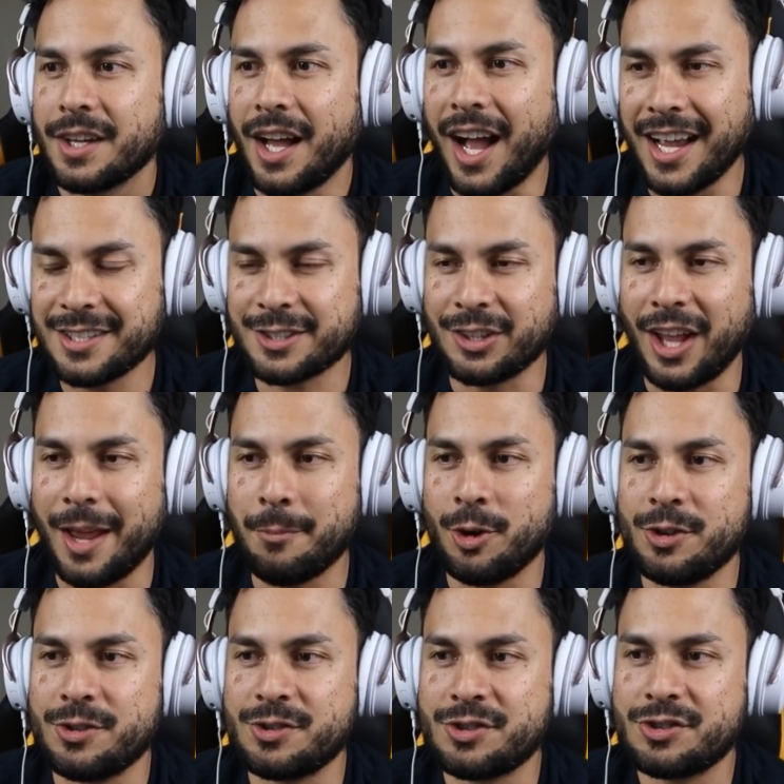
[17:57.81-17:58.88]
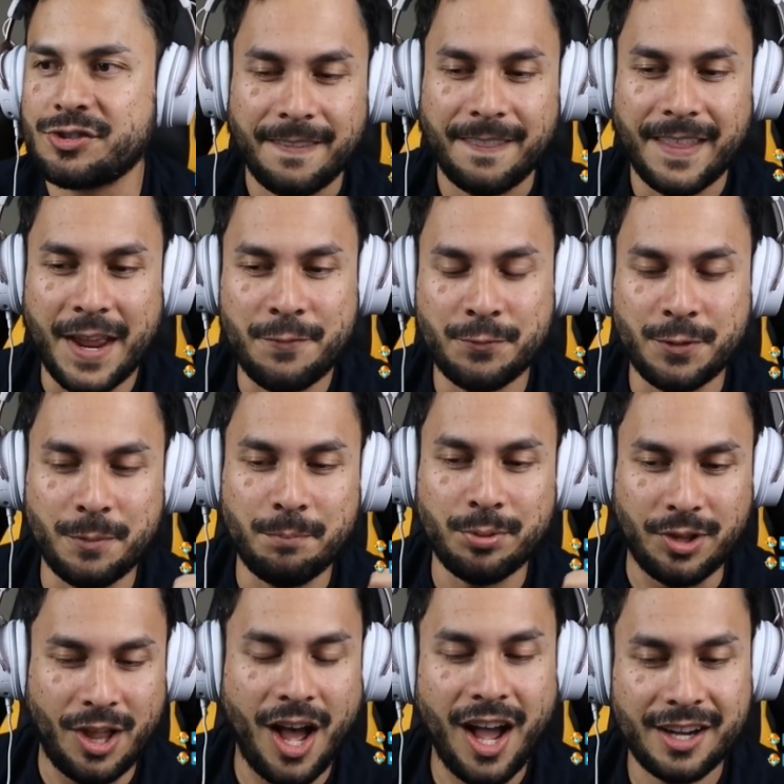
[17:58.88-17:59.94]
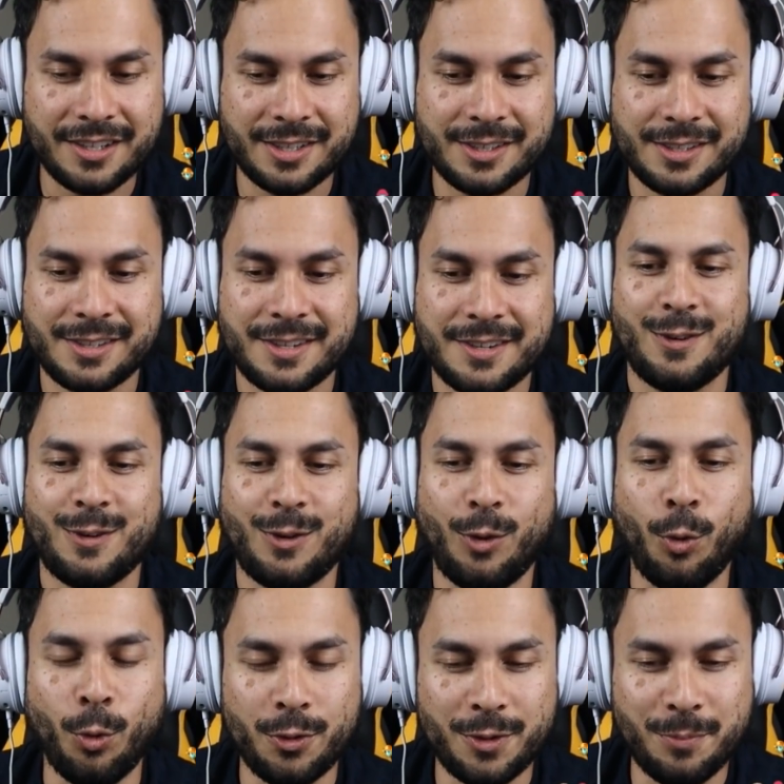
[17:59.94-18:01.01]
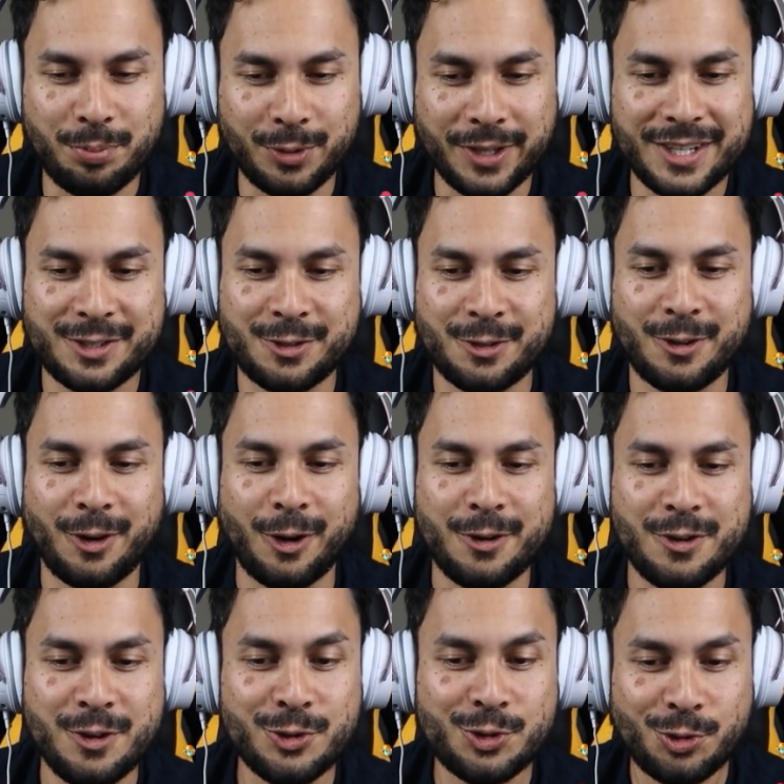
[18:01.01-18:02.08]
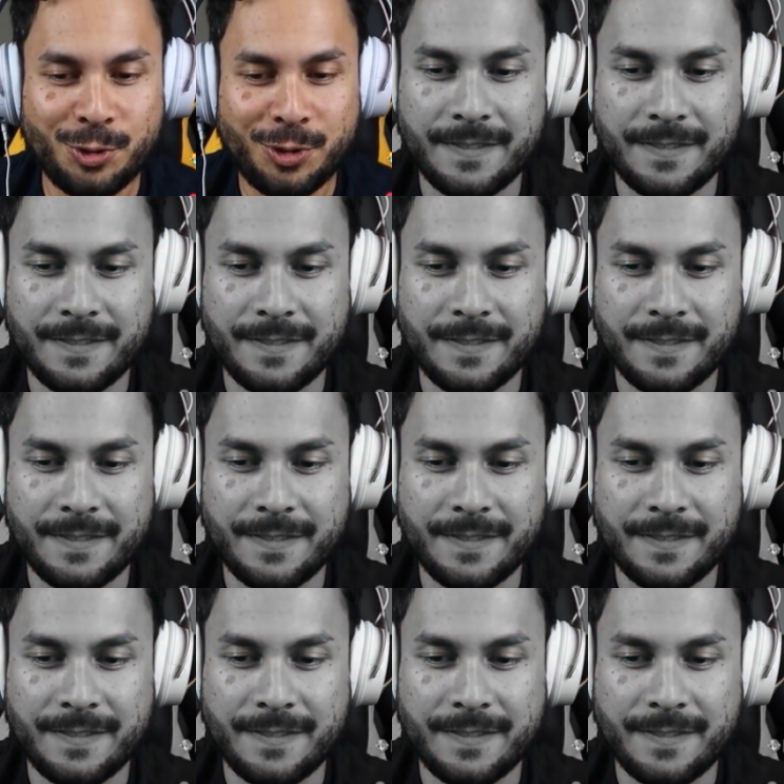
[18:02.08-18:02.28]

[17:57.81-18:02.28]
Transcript: Ice climbers. If the blocks or the blizzard are neutral,